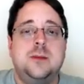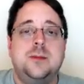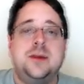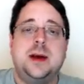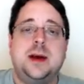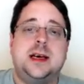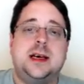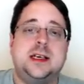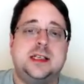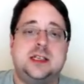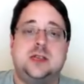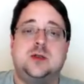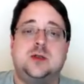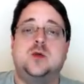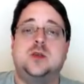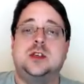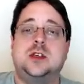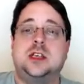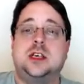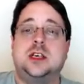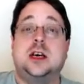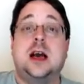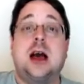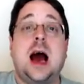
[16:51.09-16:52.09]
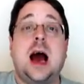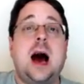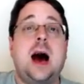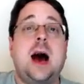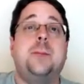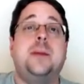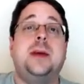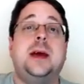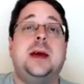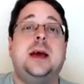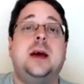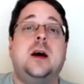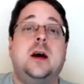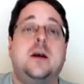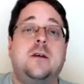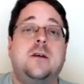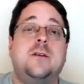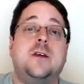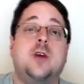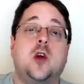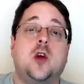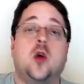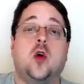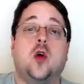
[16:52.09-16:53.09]
because it was a copy
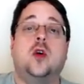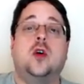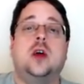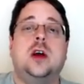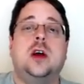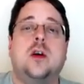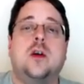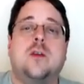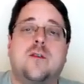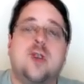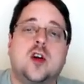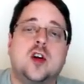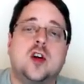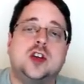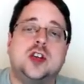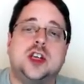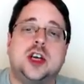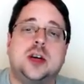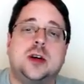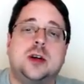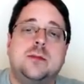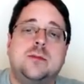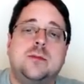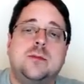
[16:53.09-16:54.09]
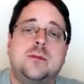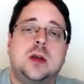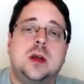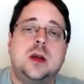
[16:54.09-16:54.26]
of an earlier version